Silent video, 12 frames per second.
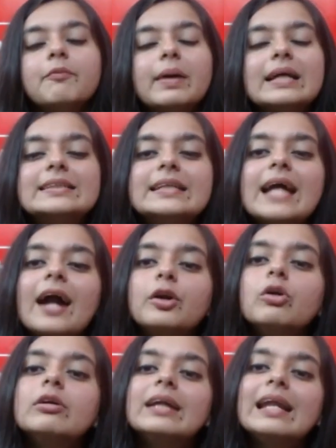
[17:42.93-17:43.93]
because he had
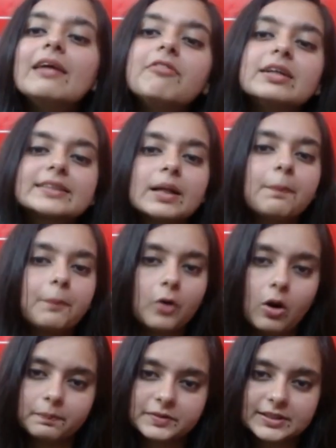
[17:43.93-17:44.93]
to deliver some
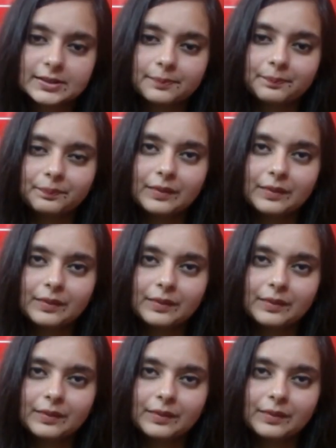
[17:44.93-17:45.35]
props.